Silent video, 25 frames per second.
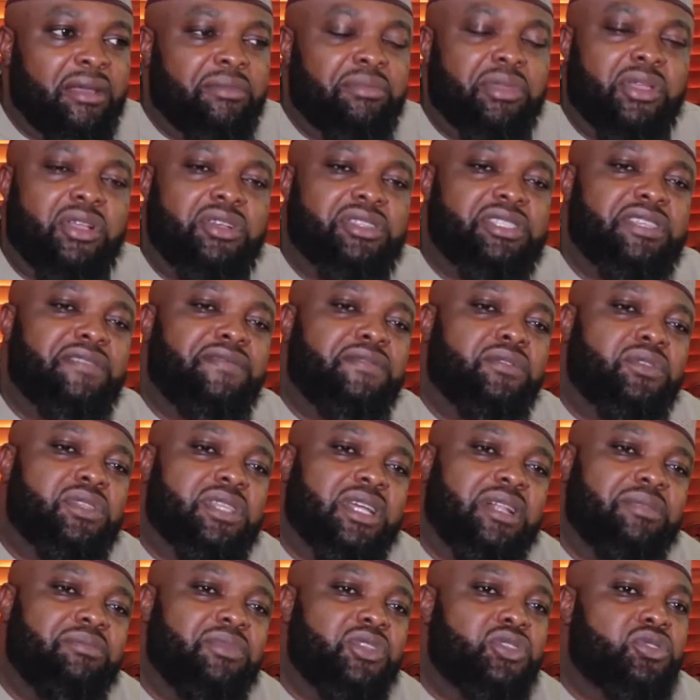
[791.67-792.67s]
Because if you
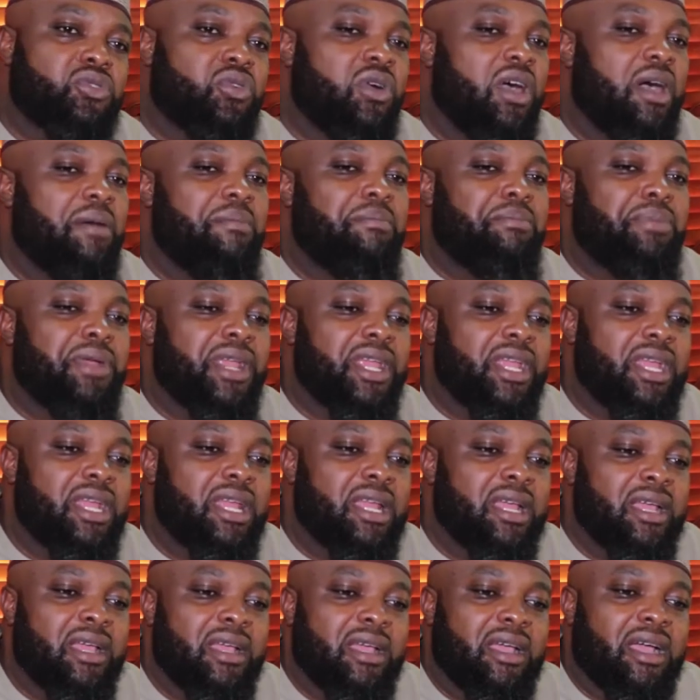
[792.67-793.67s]
tell me to go and bring
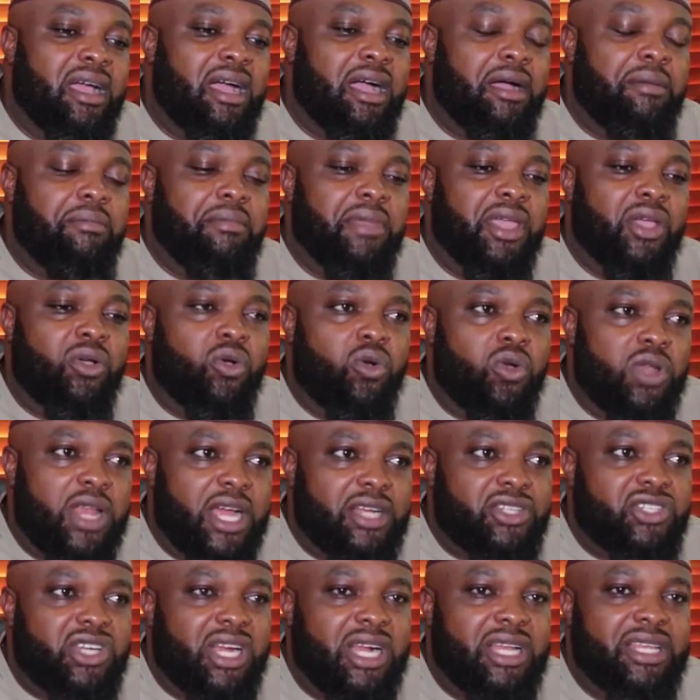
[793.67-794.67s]
a
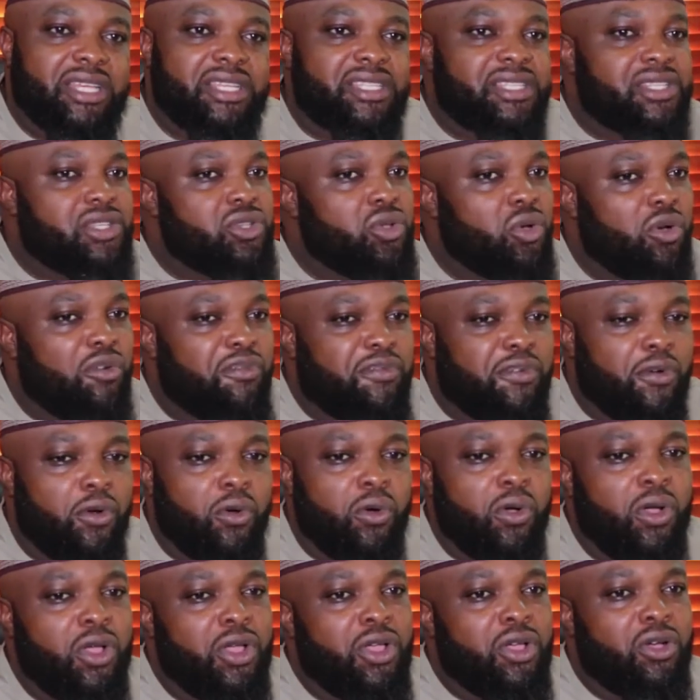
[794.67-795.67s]
collateral, a
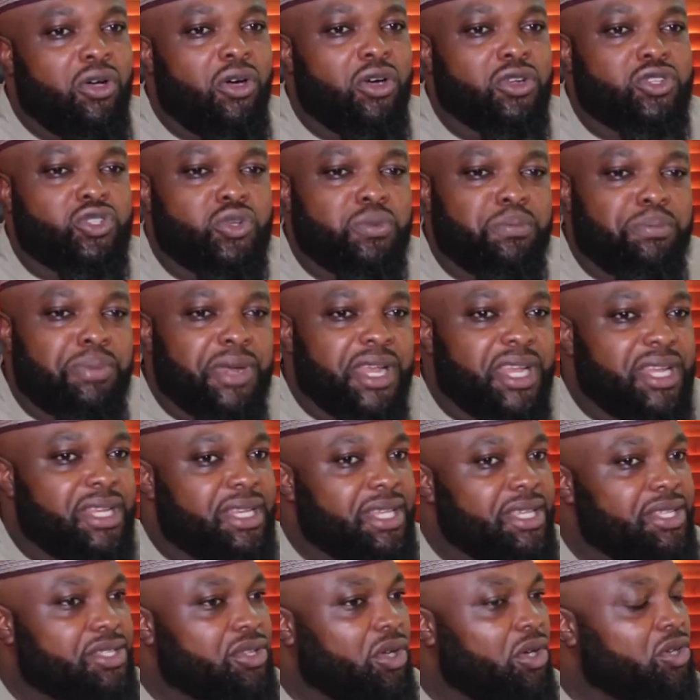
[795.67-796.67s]
CFO, or to bring
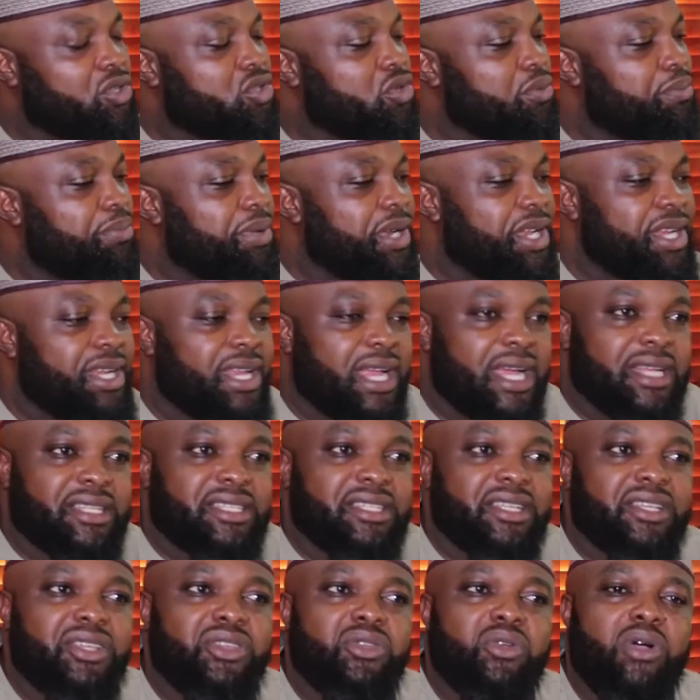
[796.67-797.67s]
this or to bring
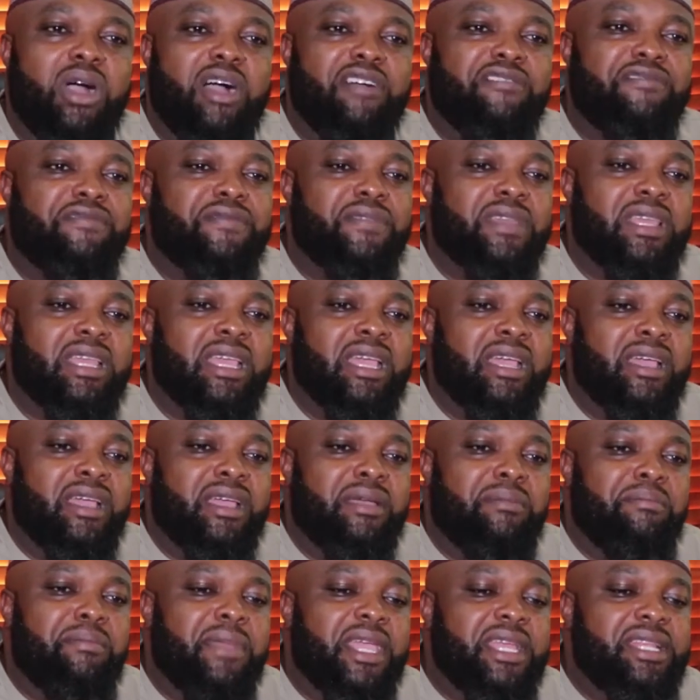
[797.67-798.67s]
that, you
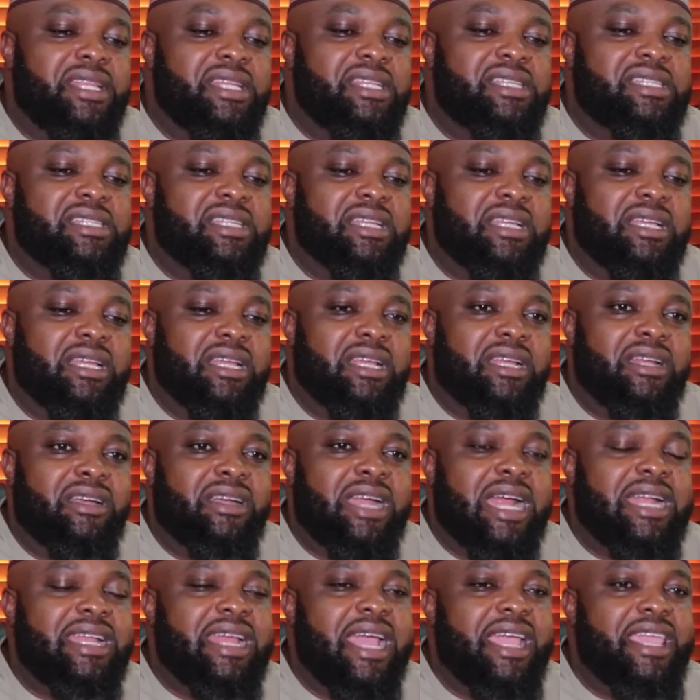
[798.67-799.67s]
have made it
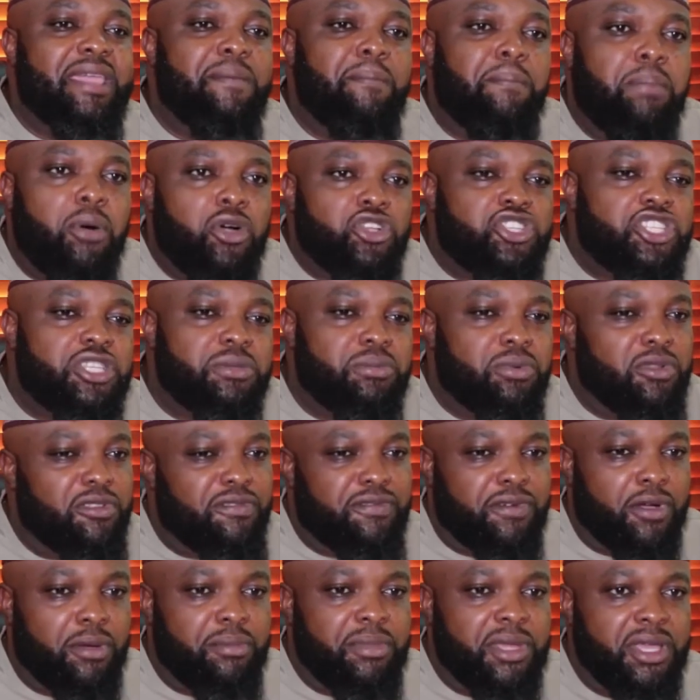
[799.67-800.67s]
rather impossible
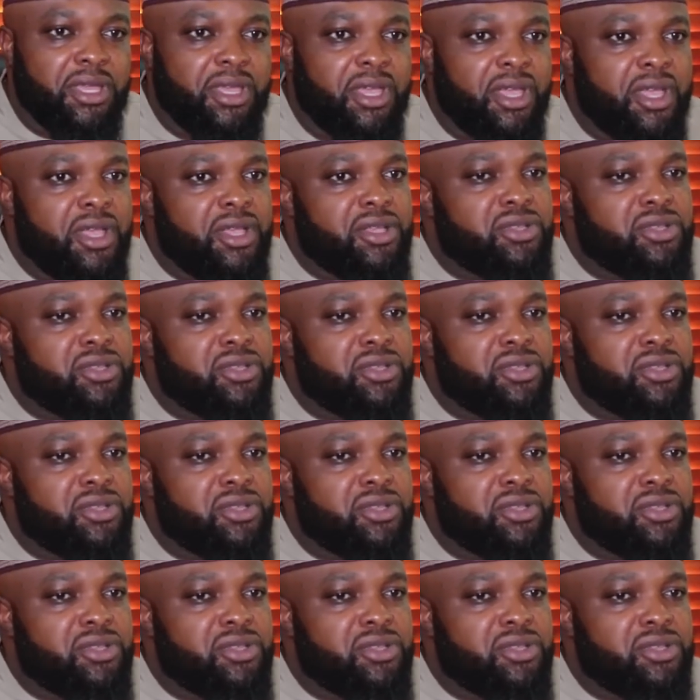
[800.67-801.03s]
for me.